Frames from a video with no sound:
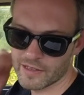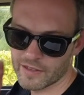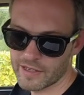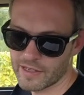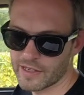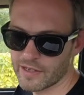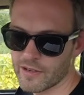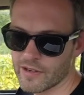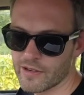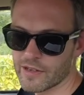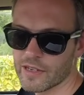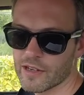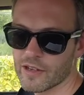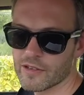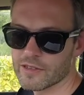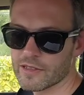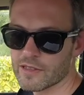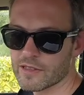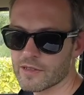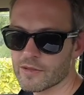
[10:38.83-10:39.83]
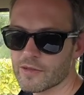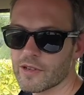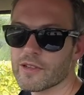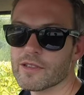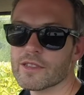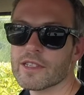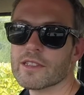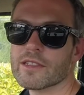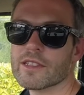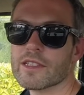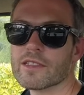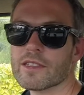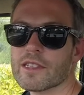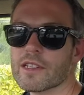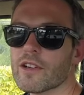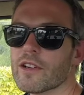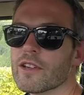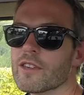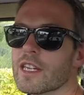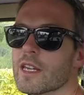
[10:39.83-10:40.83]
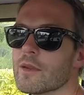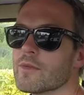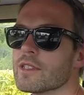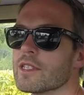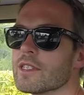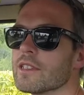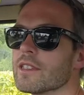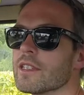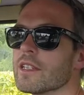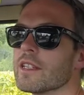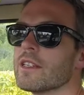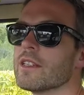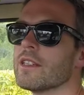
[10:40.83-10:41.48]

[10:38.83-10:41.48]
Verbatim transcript: think it only lasted till 1969 the MGC